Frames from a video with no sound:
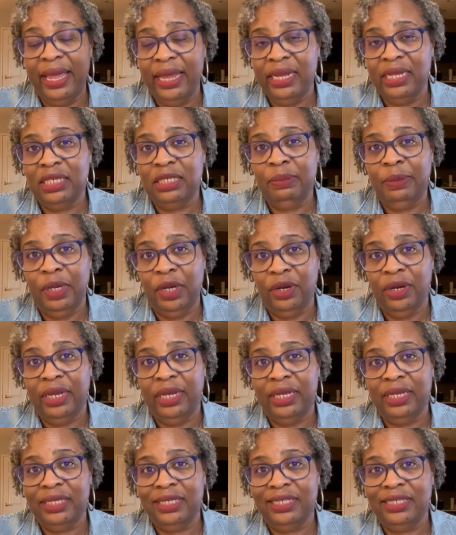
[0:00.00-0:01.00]

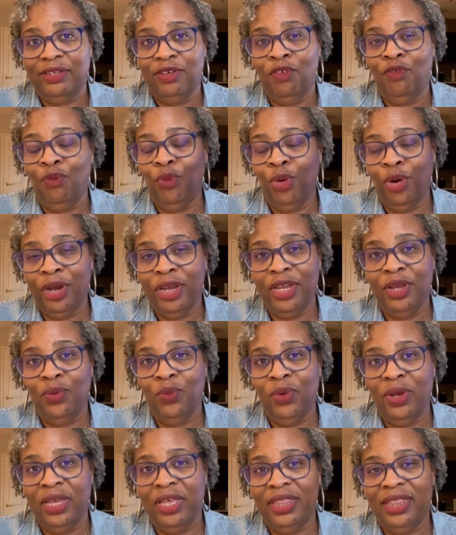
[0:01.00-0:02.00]
experience of working
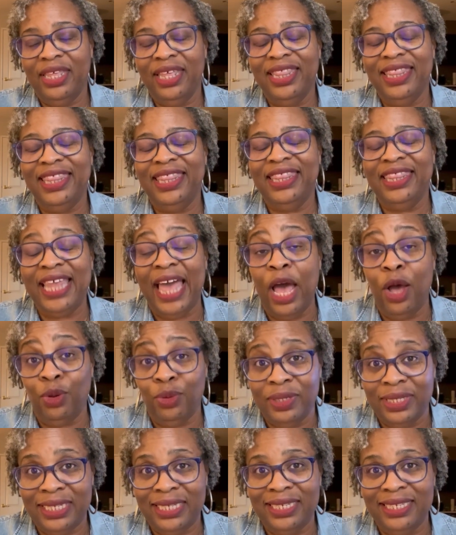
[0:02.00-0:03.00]
with
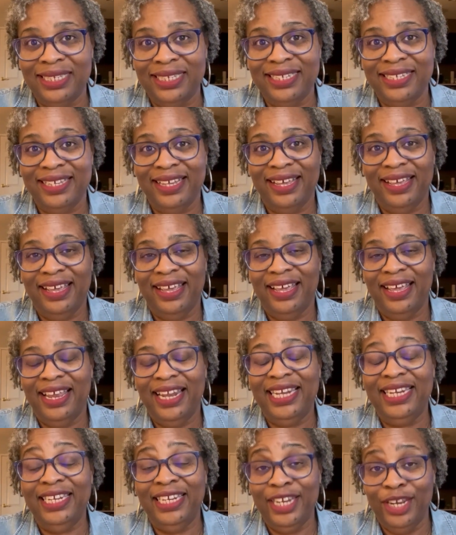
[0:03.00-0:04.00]
thousands,
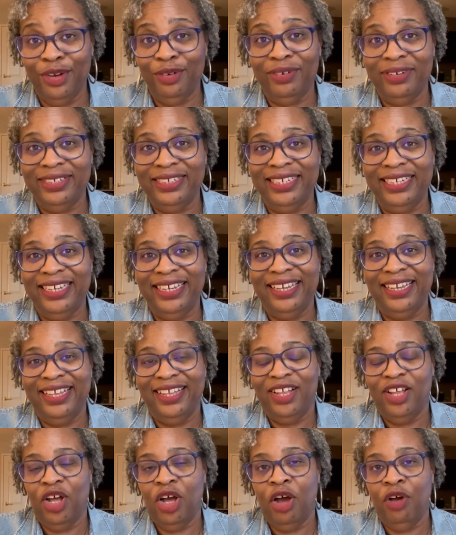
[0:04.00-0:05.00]
literally,
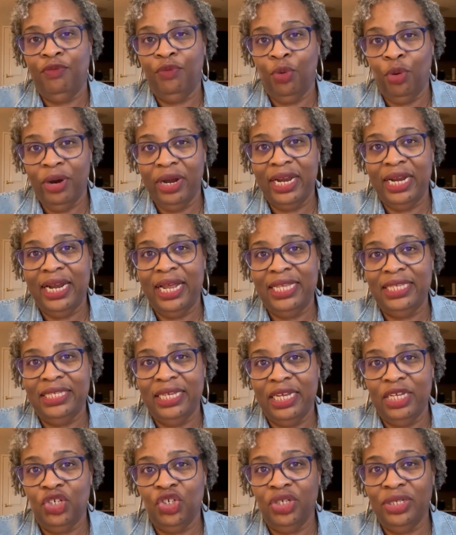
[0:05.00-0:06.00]
of
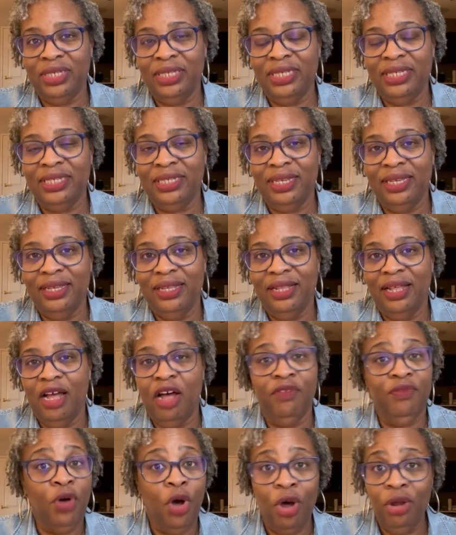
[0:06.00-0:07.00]
organizations
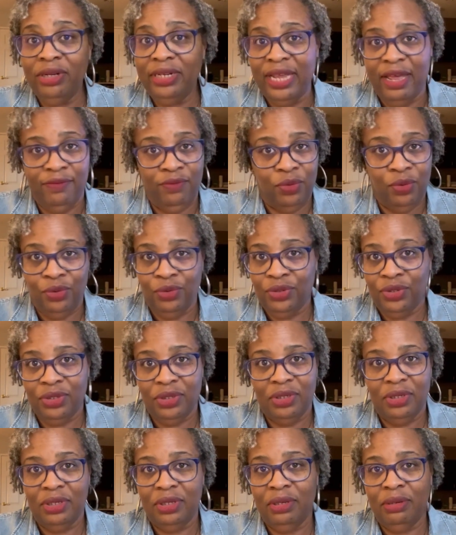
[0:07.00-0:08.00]
of all levels.
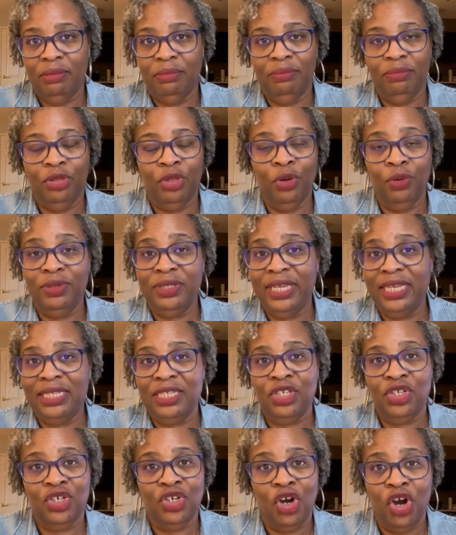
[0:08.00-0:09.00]
Those that
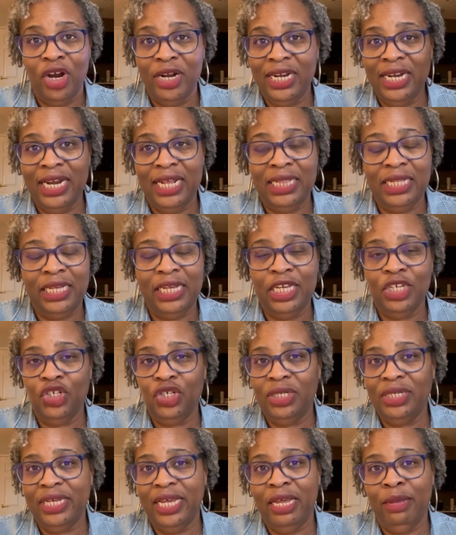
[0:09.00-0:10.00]
started at the
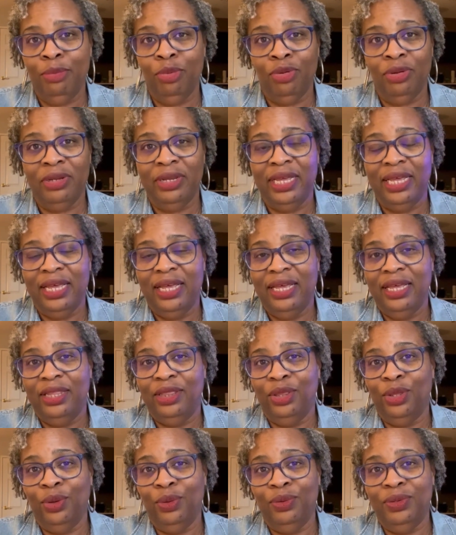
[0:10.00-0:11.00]
kitchen table,
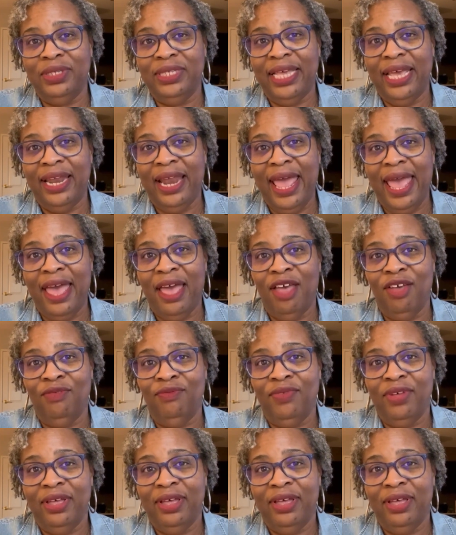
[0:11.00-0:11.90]
those that have,